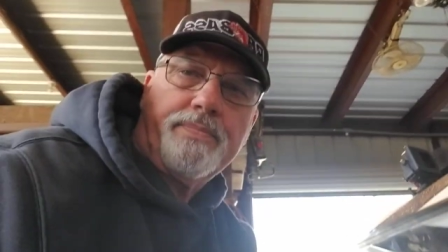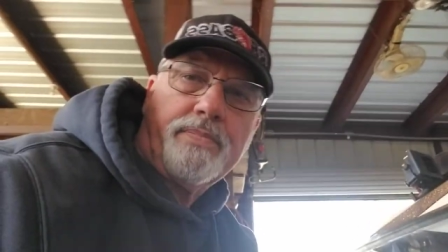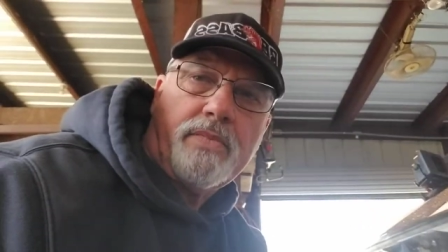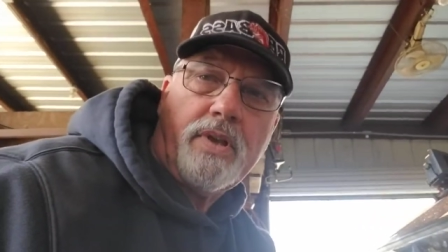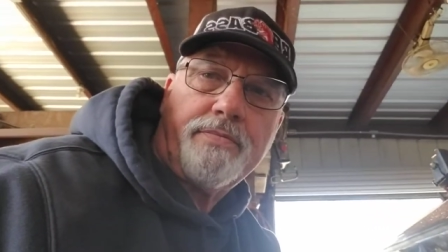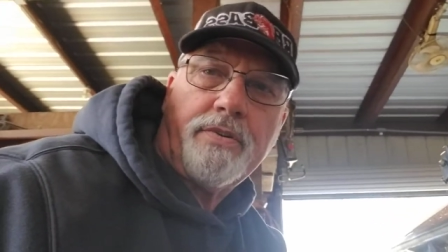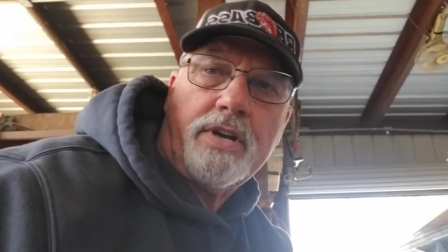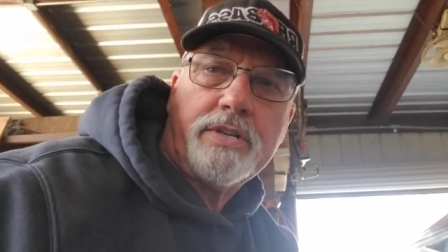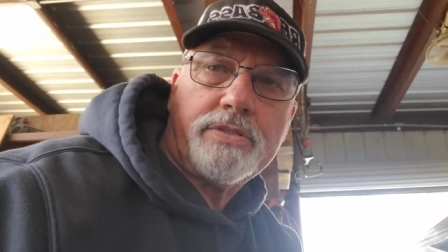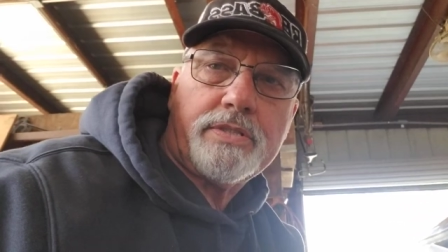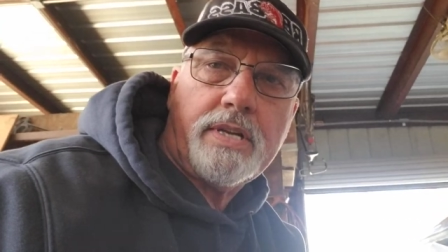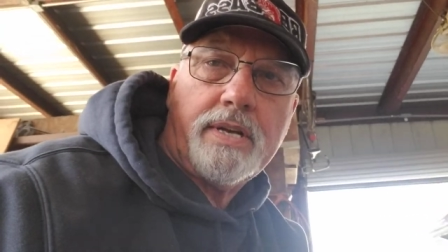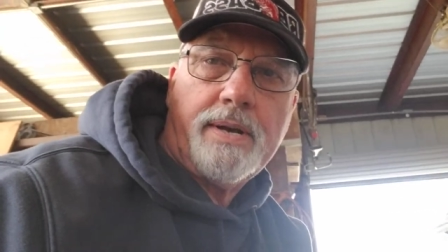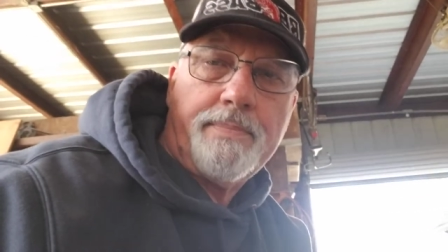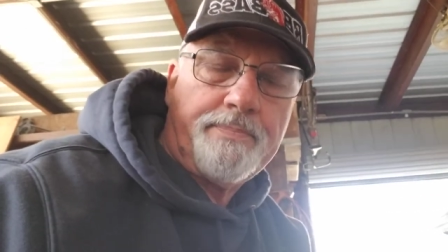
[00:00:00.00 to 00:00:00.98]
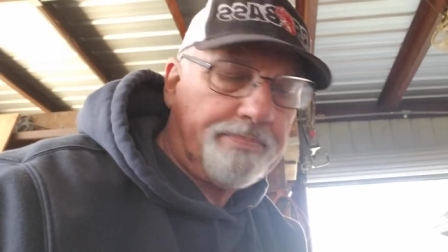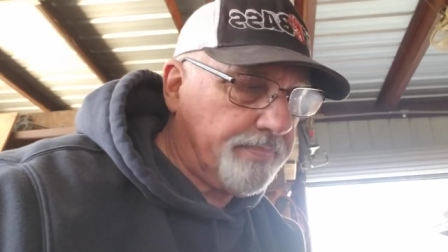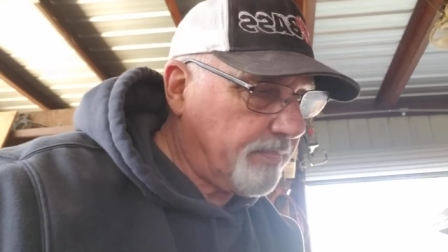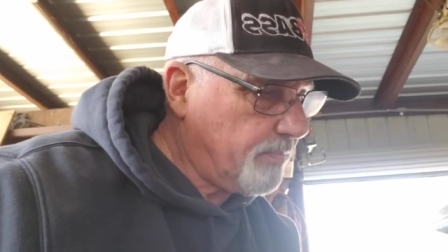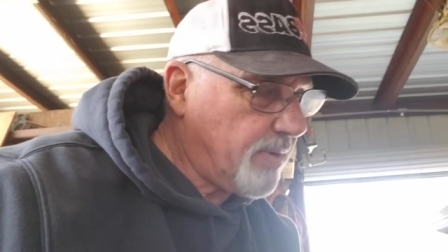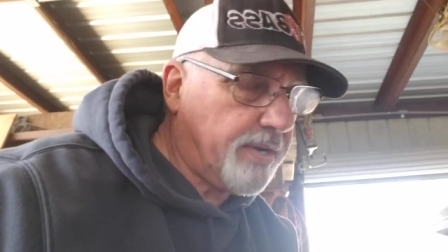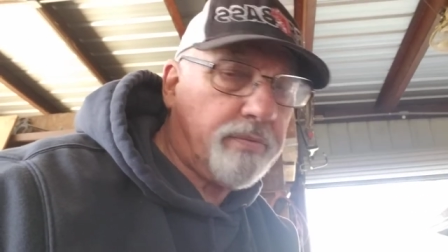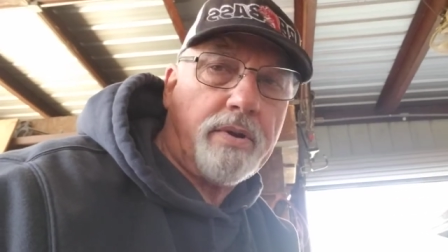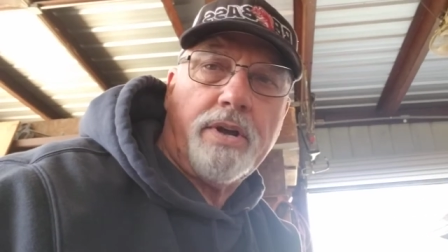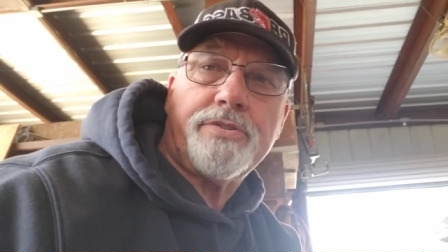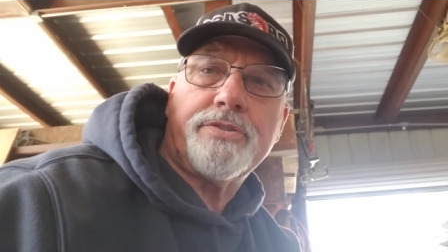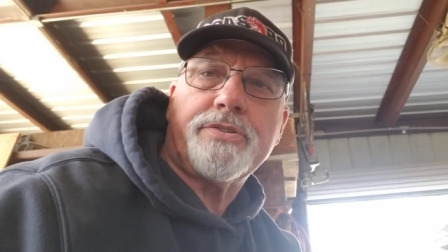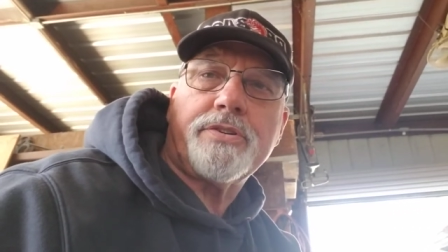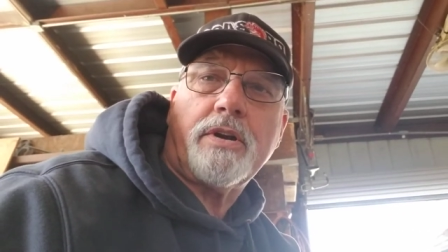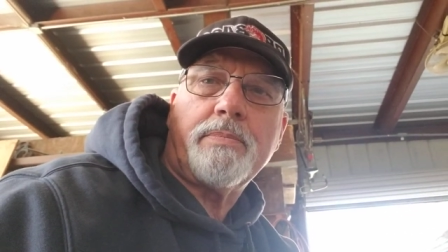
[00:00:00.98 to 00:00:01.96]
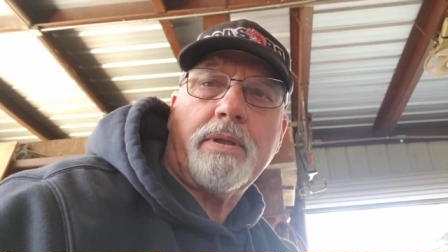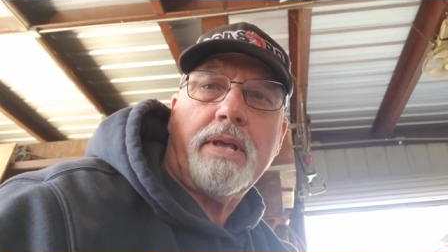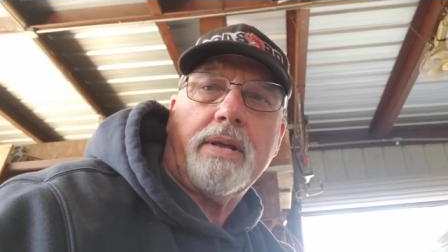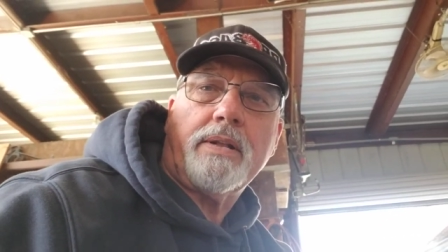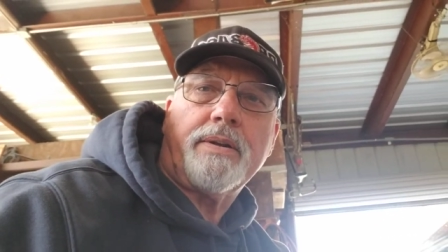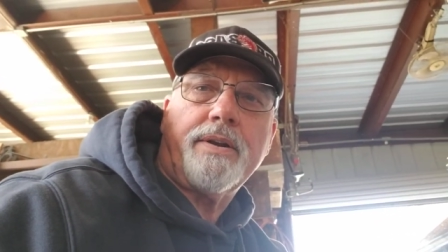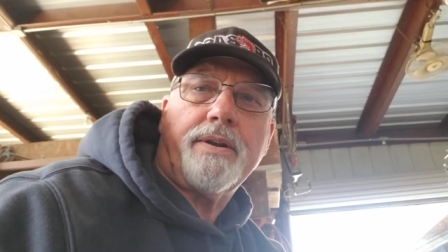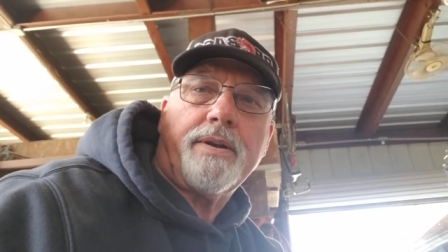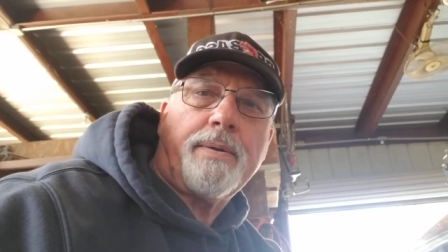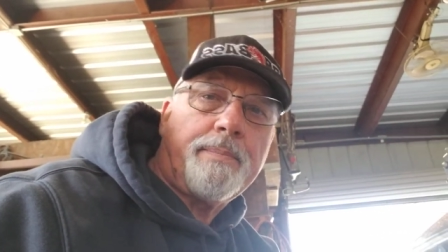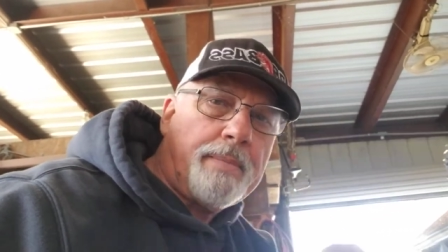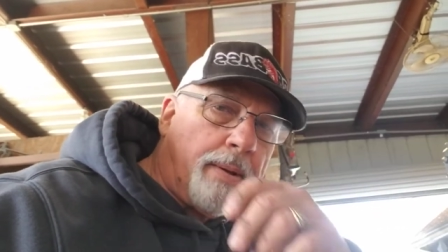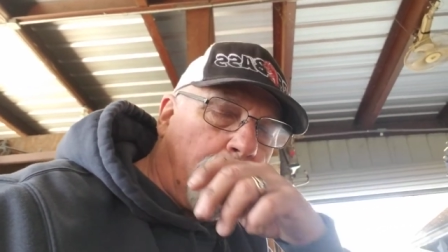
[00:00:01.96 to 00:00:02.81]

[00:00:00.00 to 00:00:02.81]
Hey folks, um, Mike Rogers, RB Angler here.